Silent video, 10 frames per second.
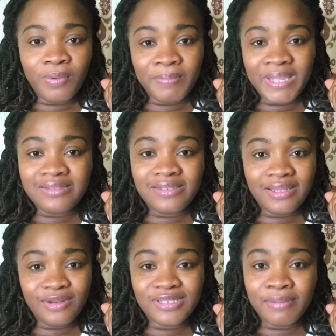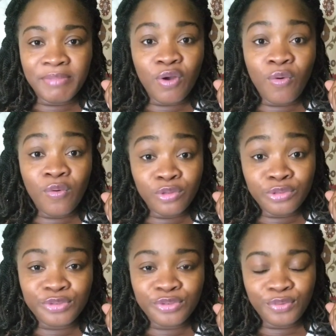But me I tell you, say me
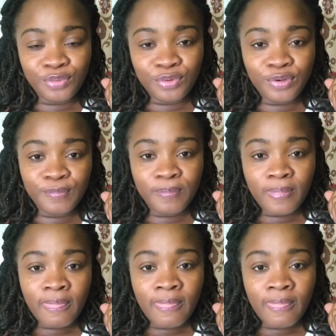old school.